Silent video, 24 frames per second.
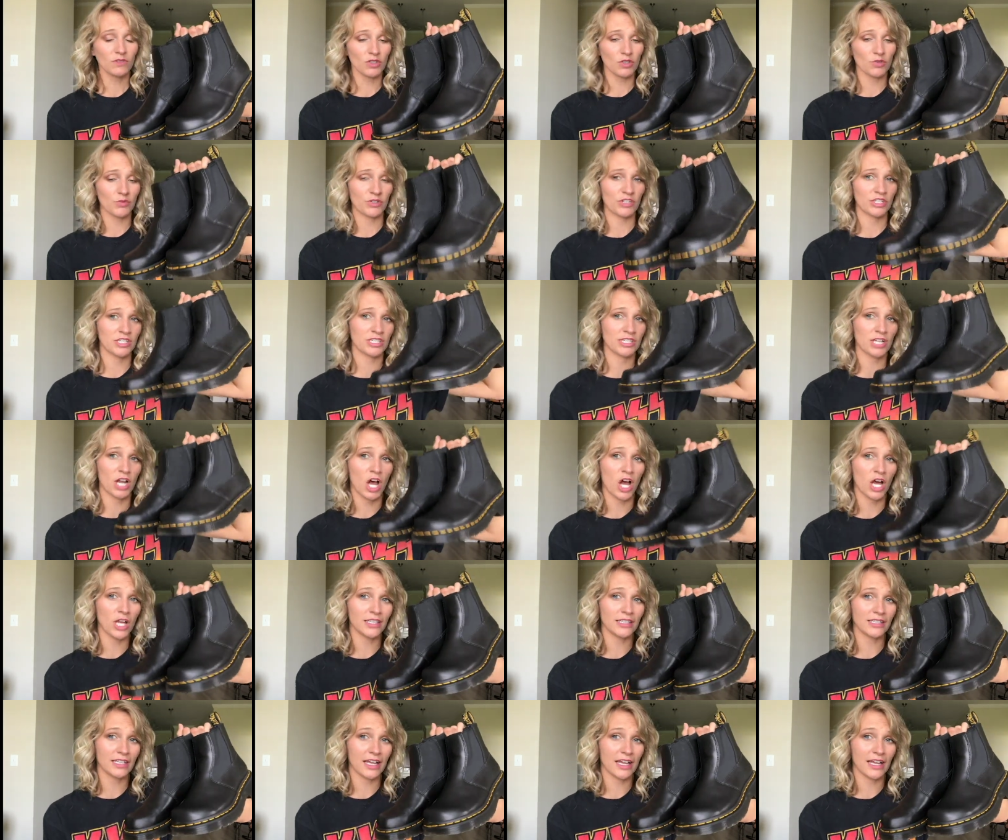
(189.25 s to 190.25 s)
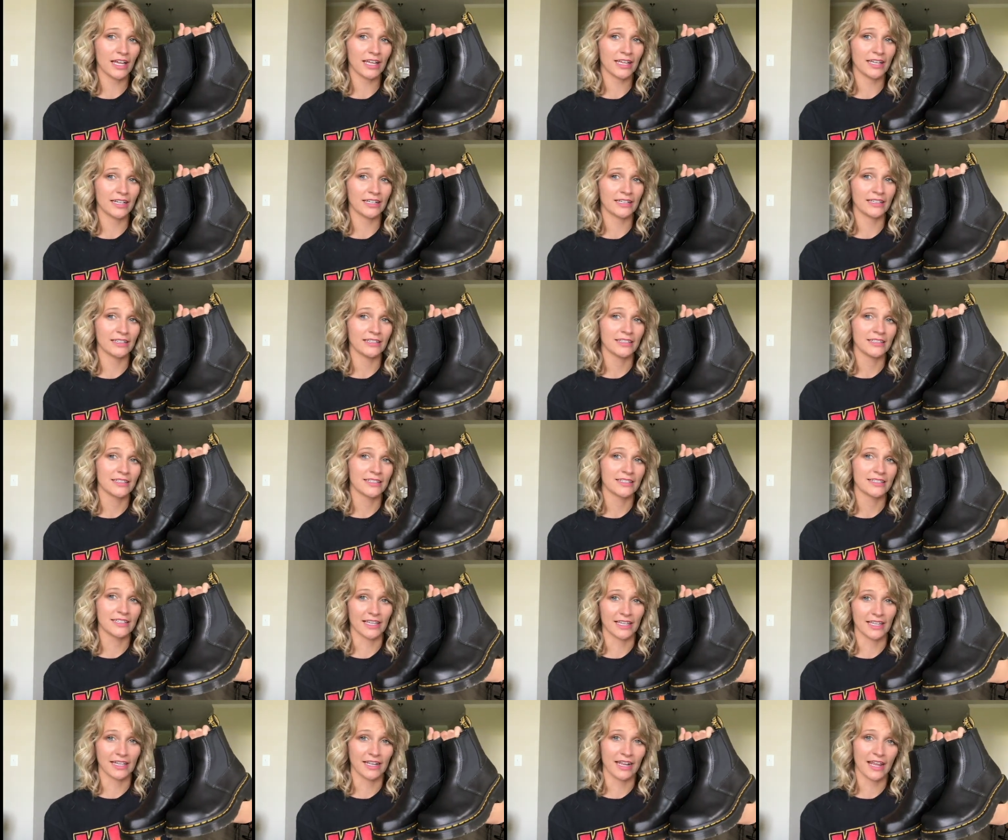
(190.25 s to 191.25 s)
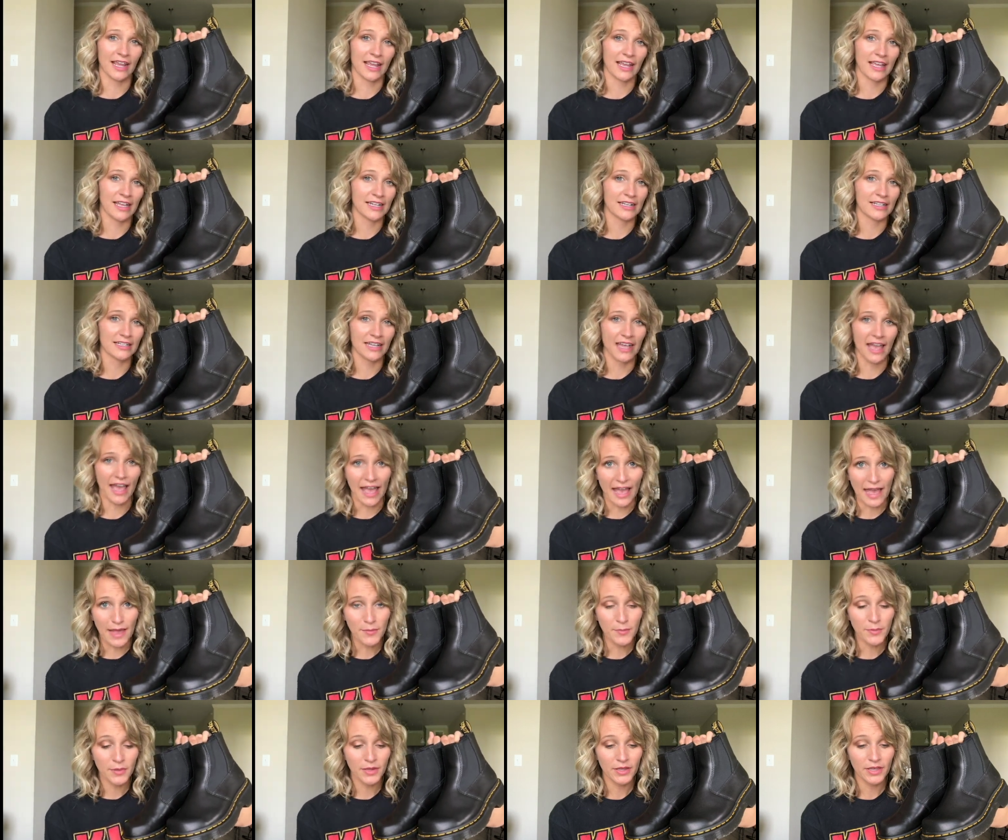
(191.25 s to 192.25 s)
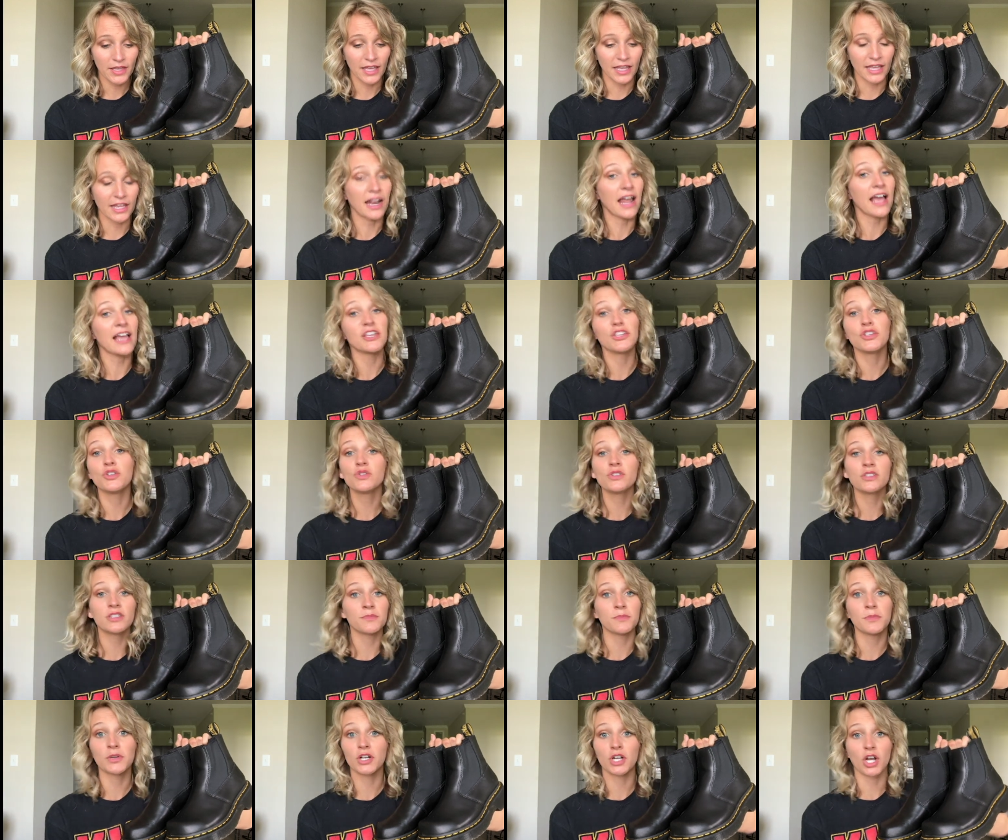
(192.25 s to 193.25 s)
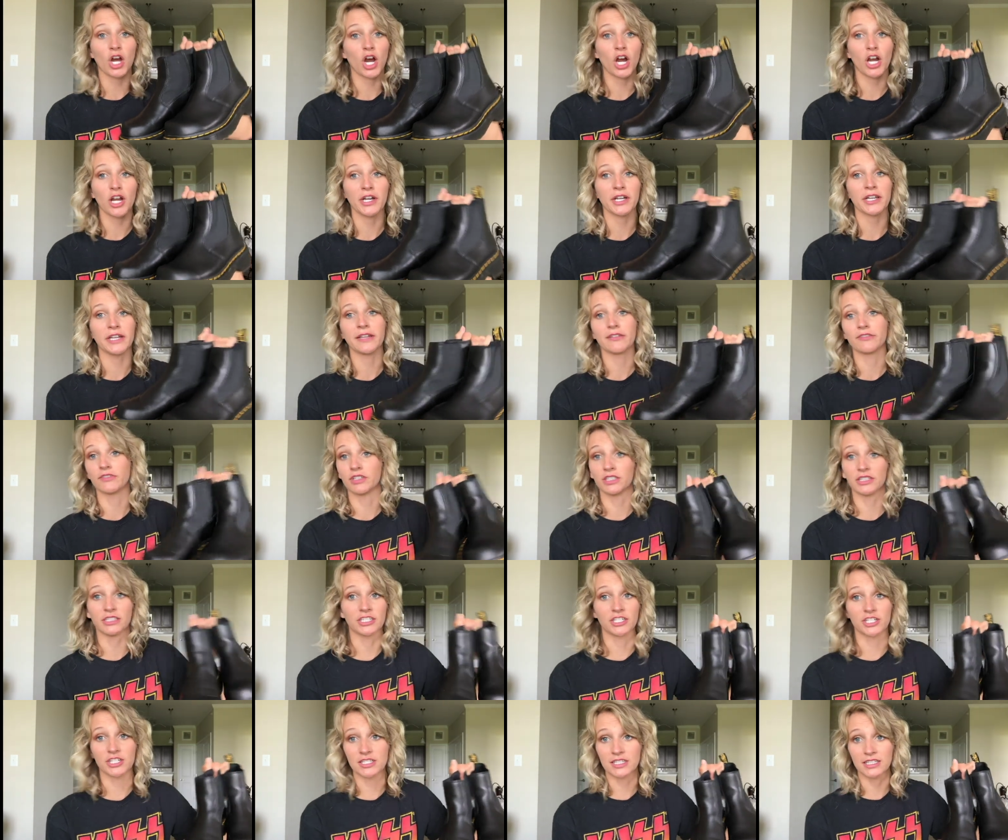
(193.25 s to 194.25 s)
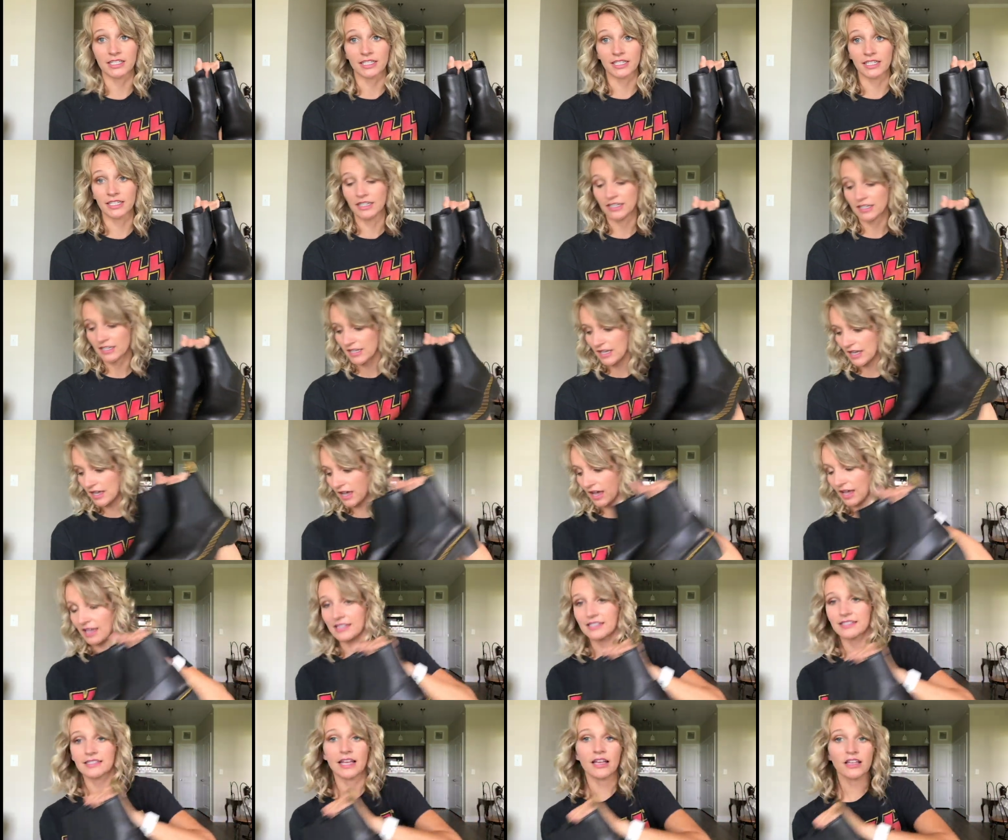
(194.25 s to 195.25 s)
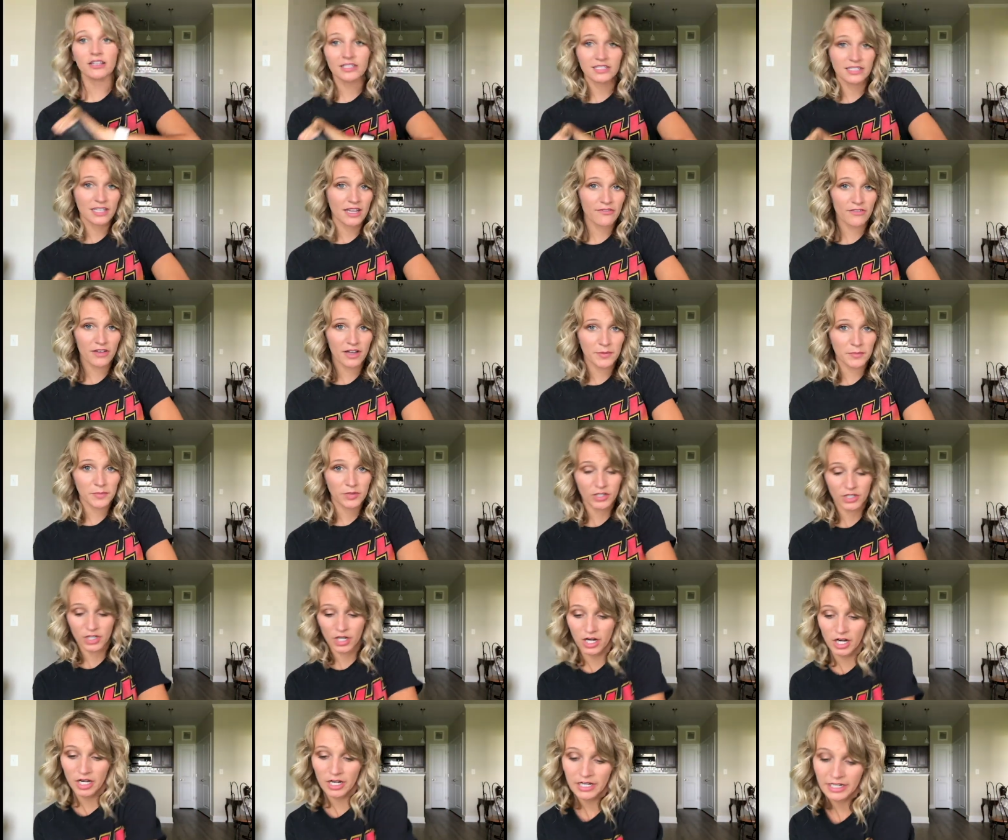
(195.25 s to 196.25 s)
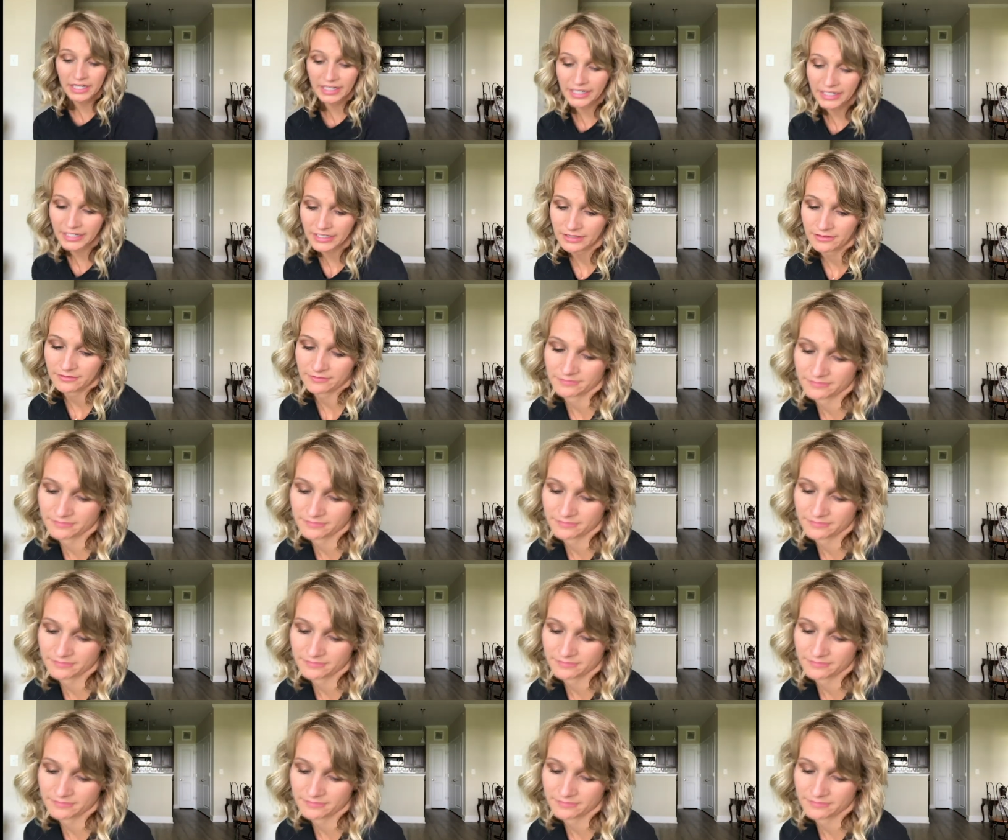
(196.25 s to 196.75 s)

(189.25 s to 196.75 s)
which is an online secondhand app. And I use Mercari religiously. I sell stuff on Mercari